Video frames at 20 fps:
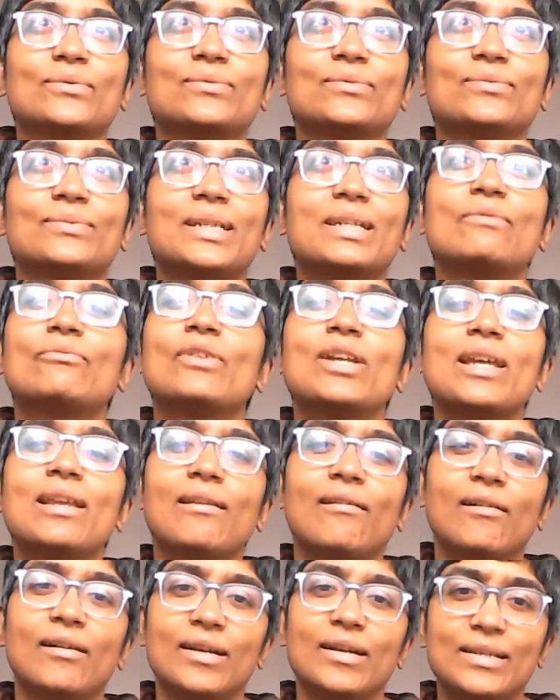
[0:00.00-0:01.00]
he
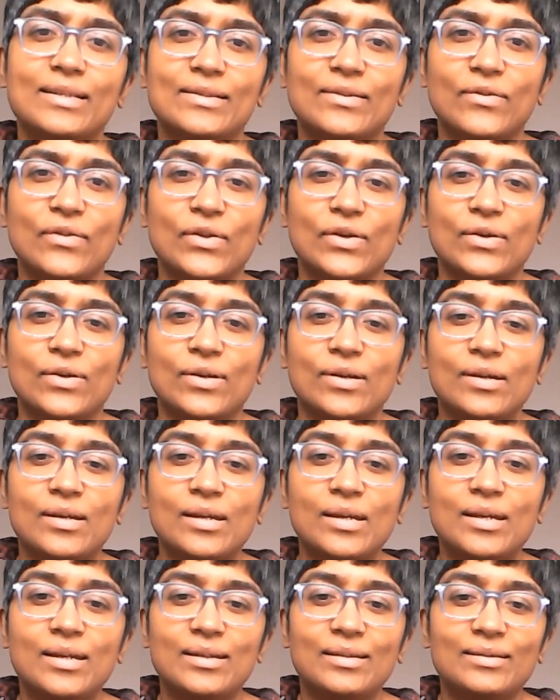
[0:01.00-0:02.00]
realised that
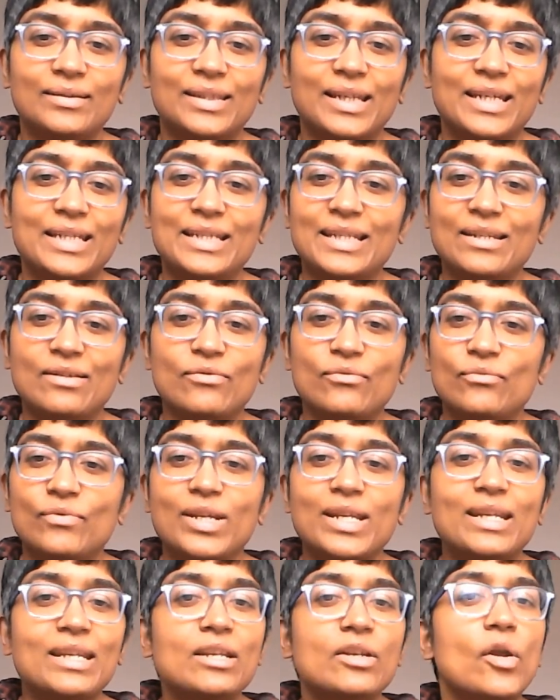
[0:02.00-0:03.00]
they didn't
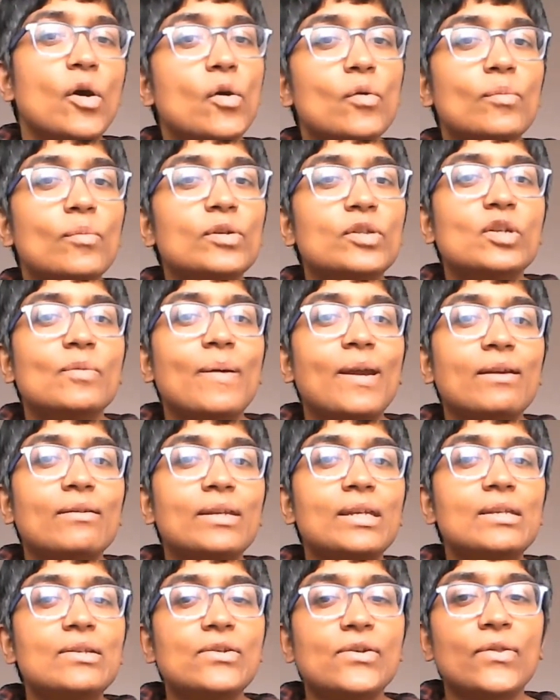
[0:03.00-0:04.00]
really know much about
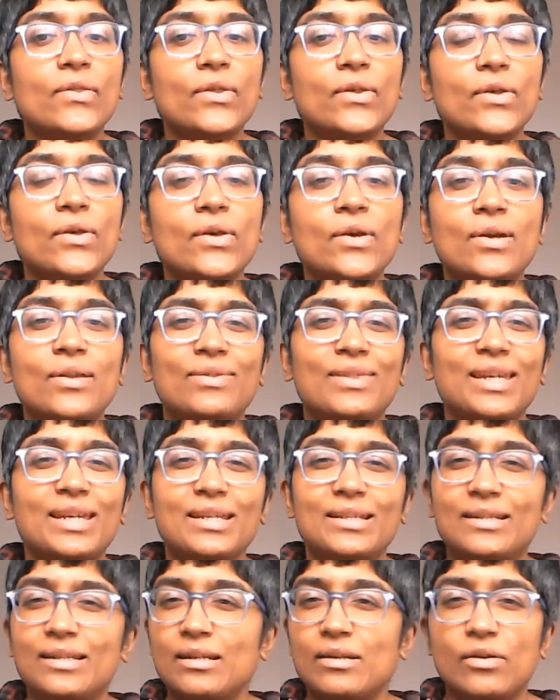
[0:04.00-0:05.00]
each other and they
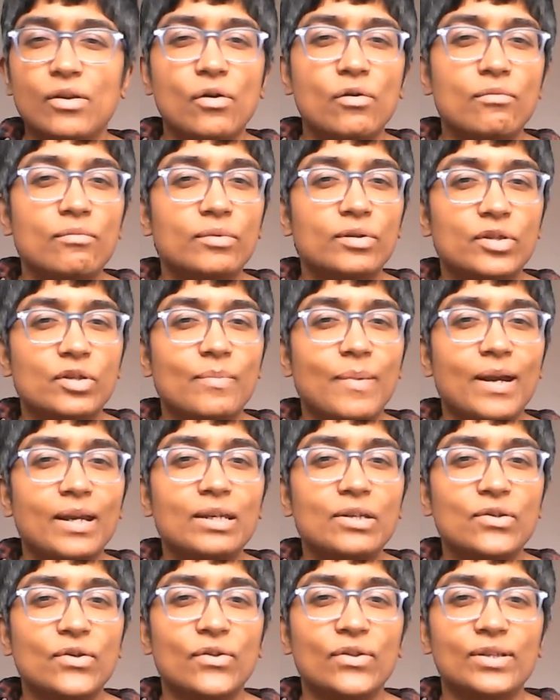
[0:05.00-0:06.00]
didn't know much about
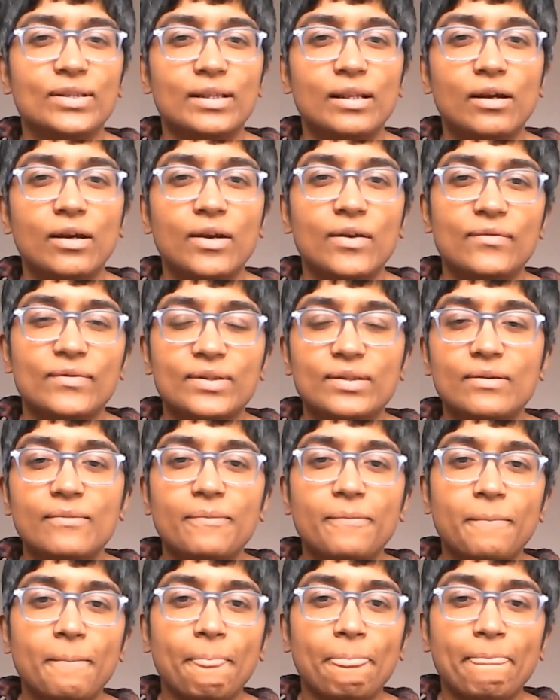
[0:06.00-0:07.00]
each other's lives.
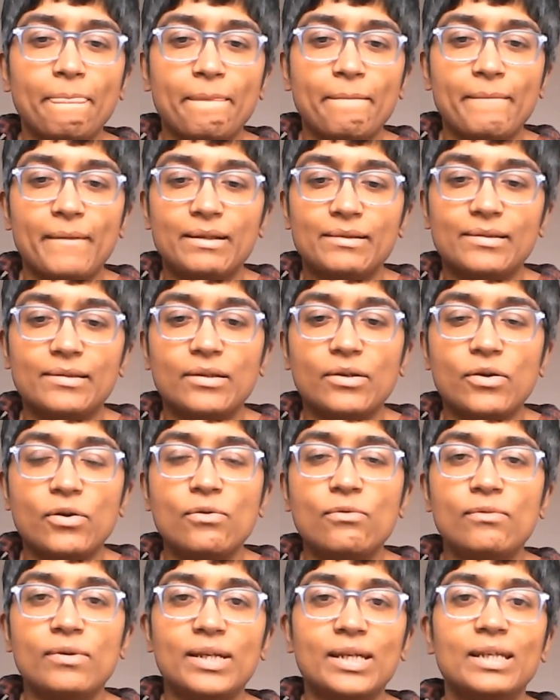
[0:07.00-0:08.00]

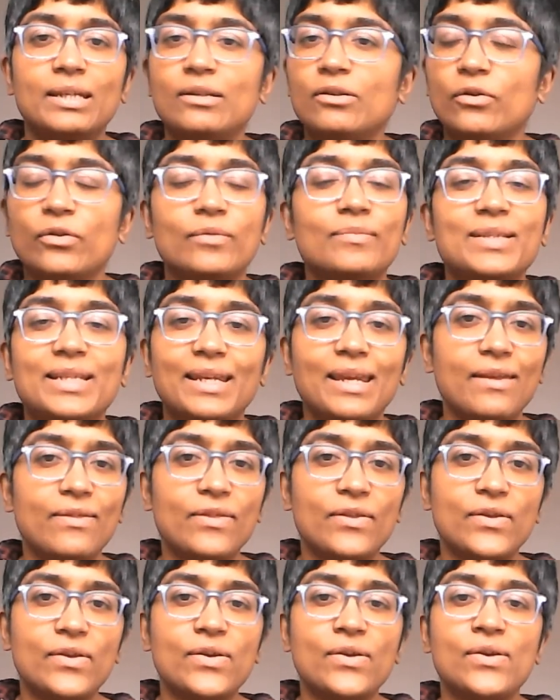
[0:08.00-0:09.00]
So he got them
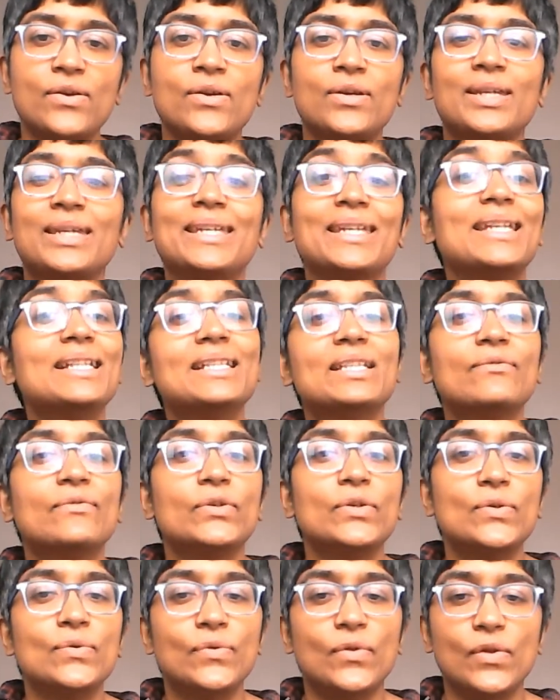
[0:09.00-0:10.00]
together, he
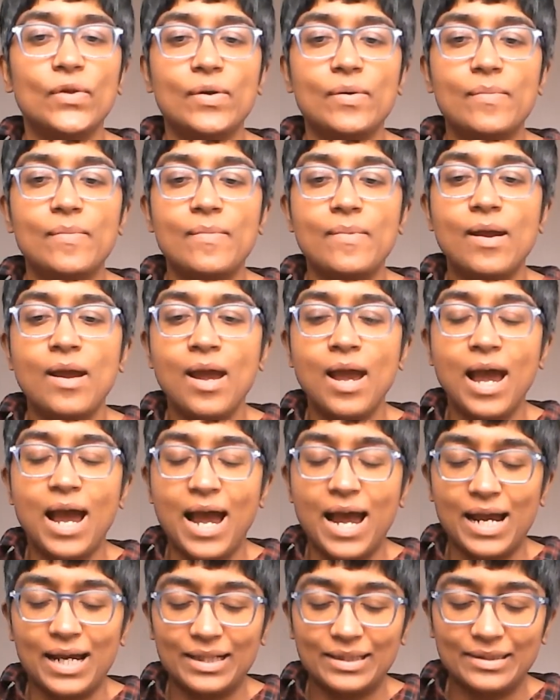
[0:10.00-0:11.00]
interviewed them,
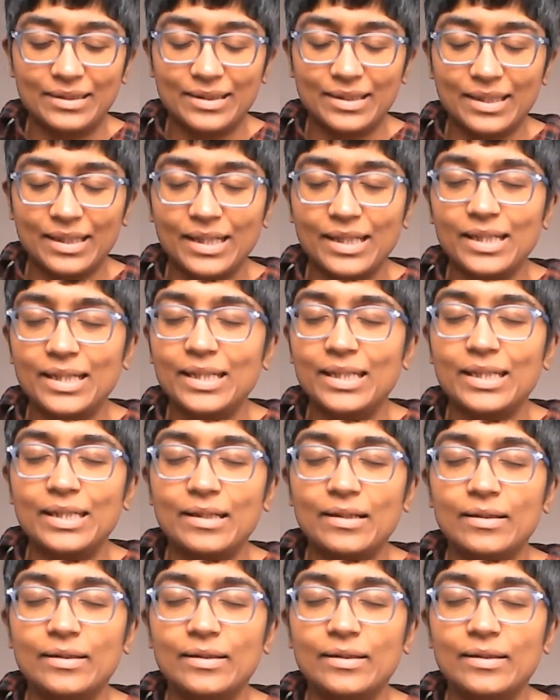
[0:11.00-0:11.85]
and he